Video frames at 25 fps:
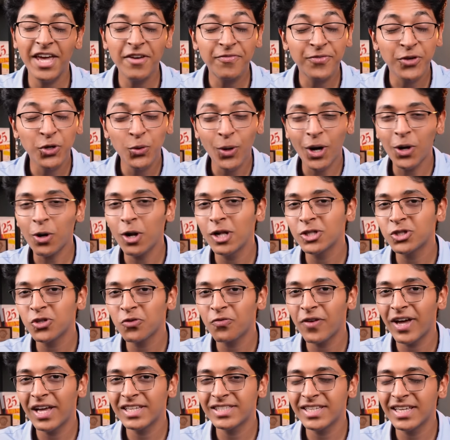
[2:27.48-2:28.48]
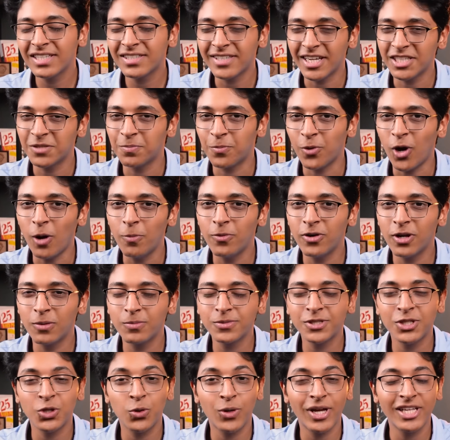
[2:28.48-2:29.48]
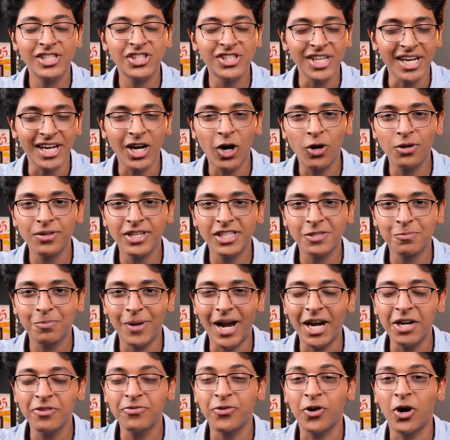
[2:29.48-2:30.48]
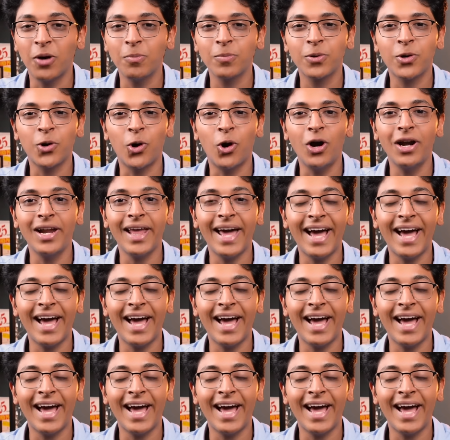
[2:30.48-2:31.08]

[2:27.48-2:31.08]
If you are also facing such problems, you can check out this platform called